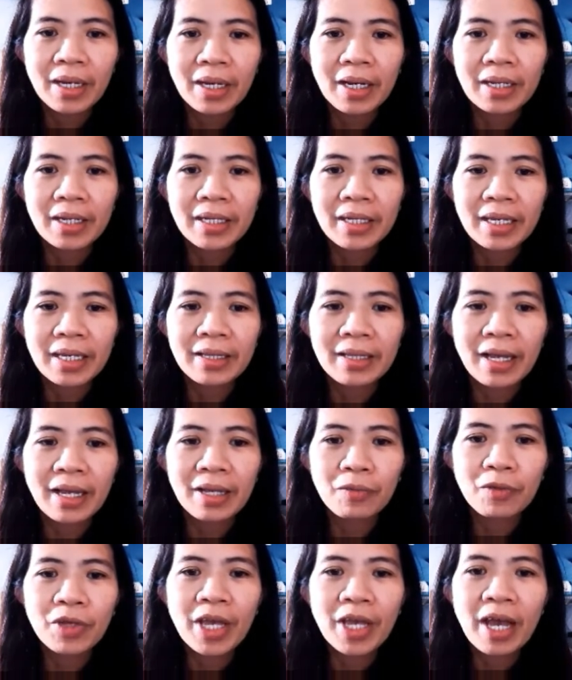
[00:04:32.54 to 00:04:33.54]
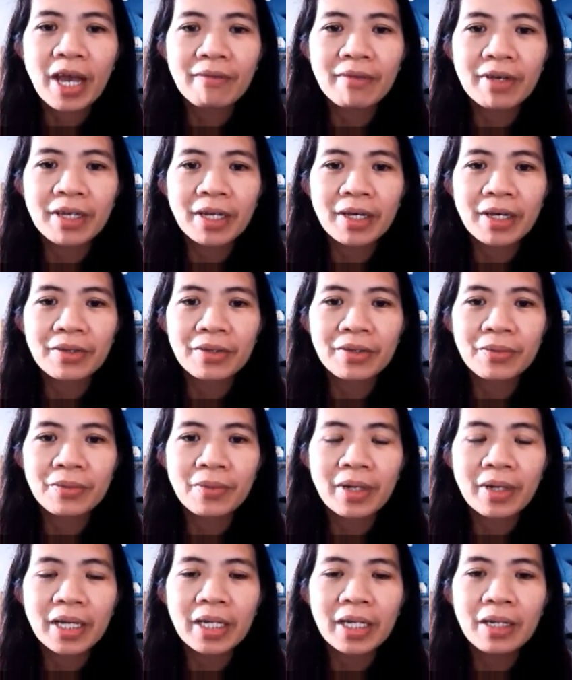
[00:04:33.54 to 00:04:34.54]
Okay, then we have another
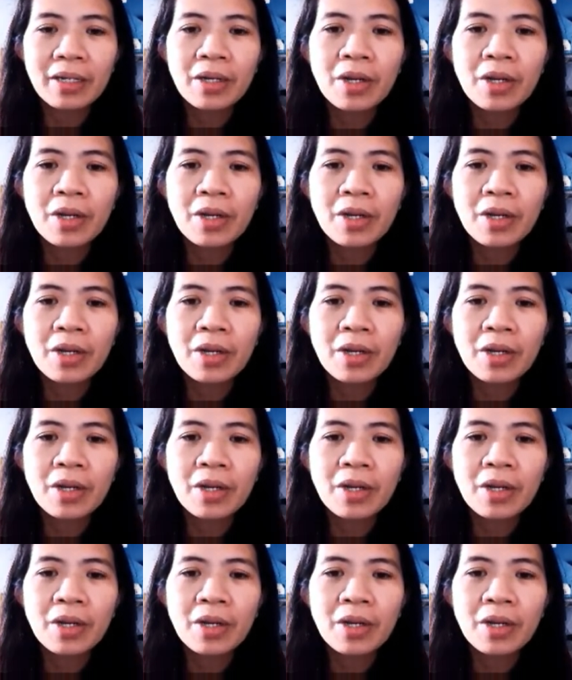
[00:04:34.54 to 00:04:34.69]
one,